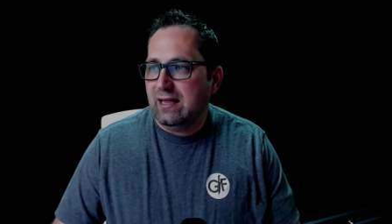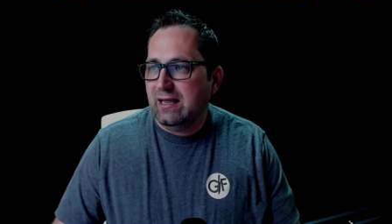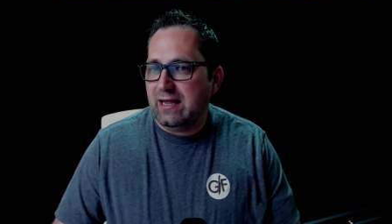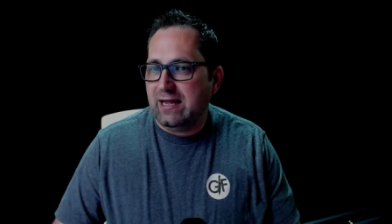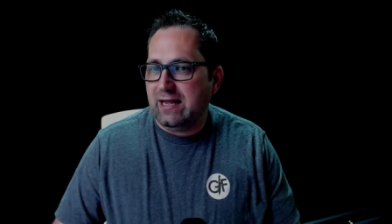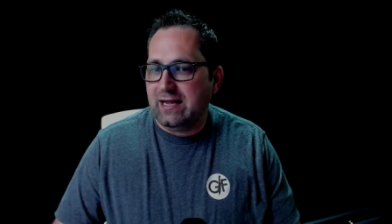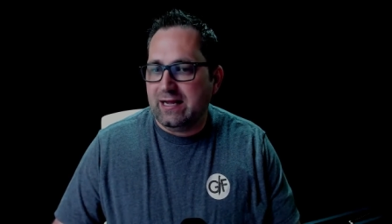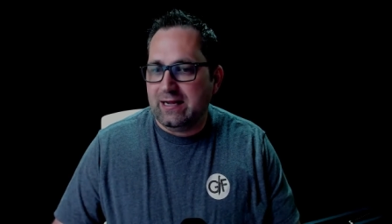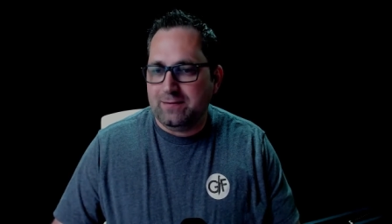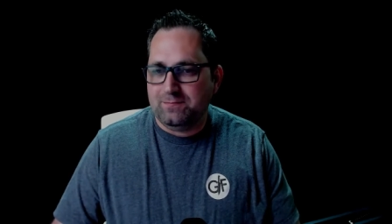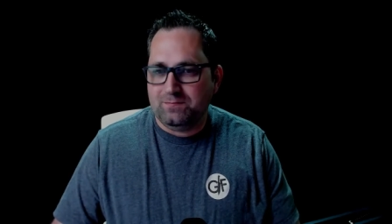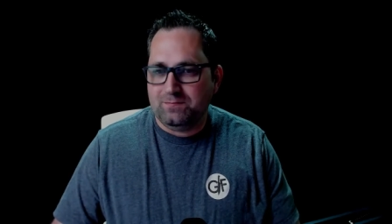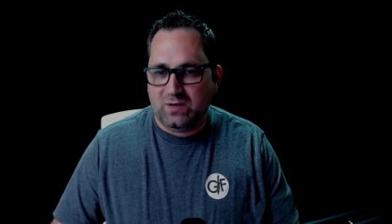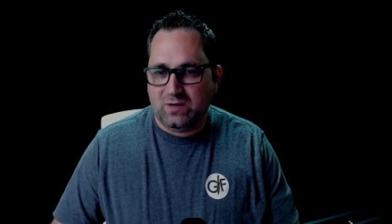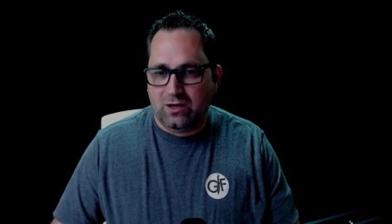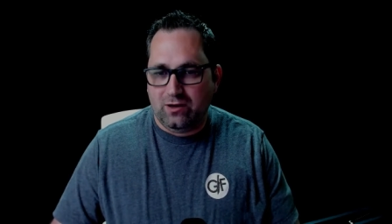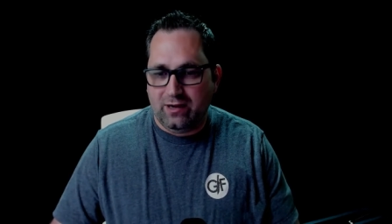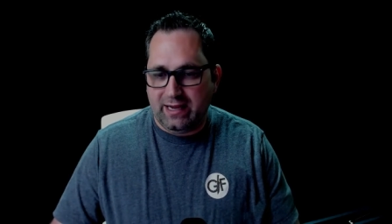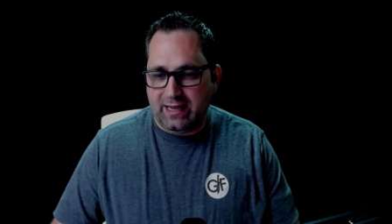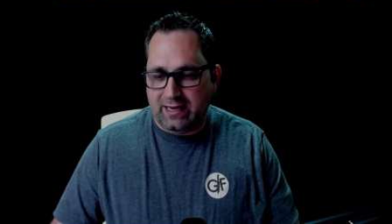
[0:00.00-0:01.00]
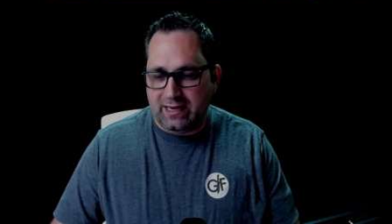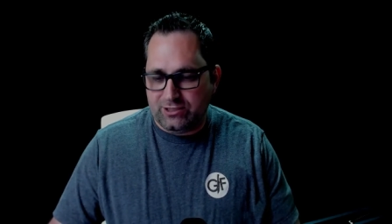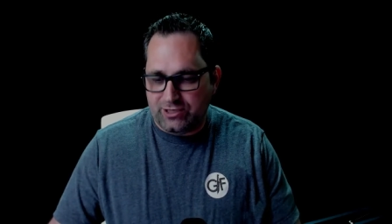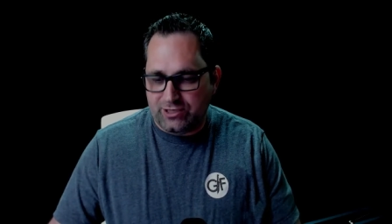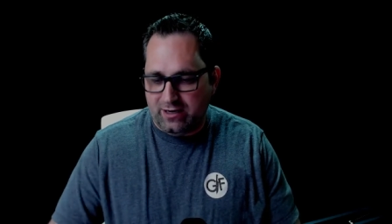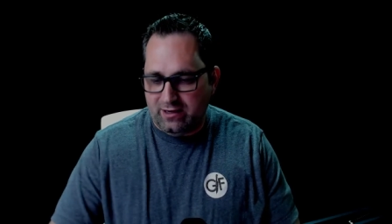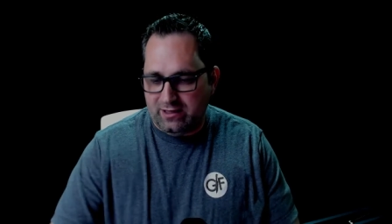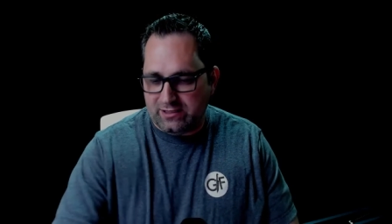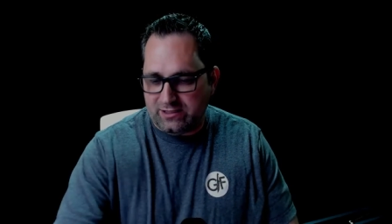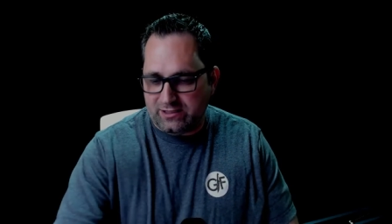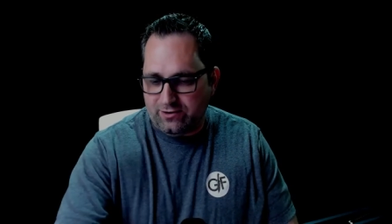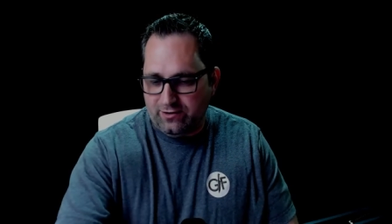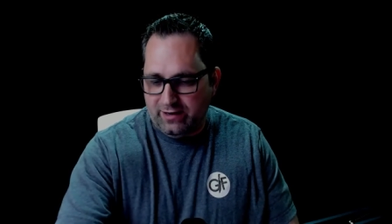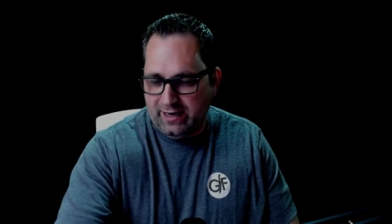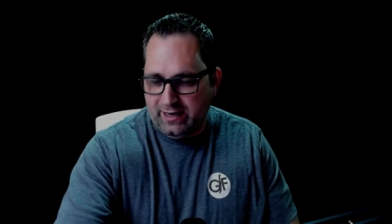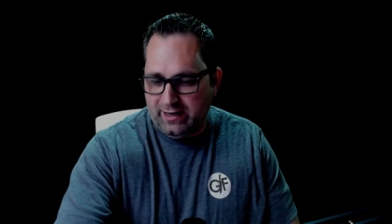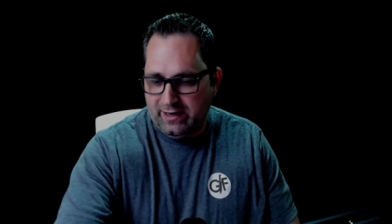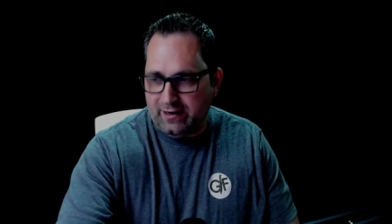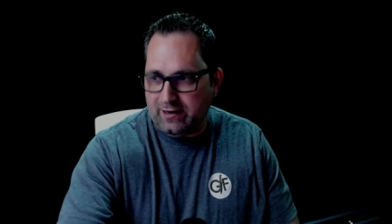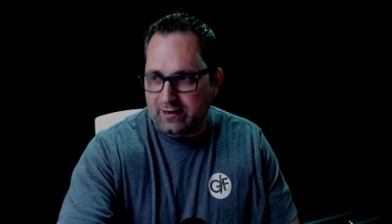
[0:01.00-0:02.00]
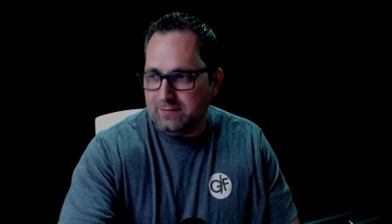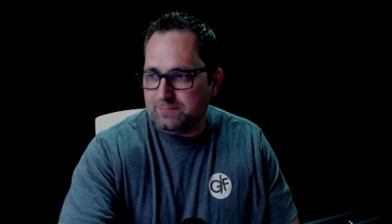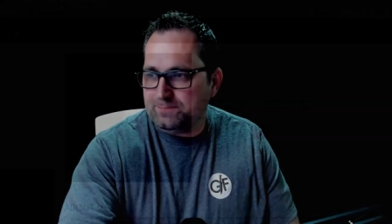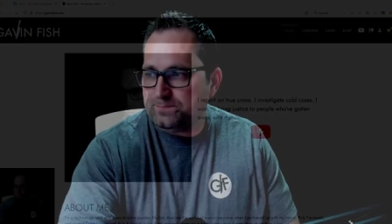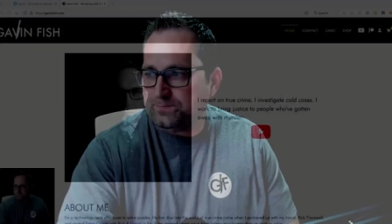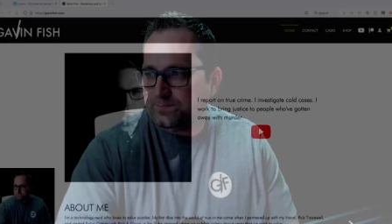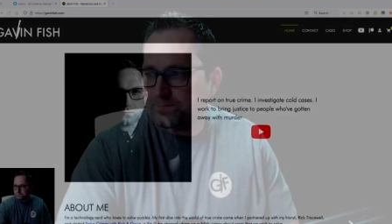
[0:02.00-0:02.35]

Oh, I got to share the screen here.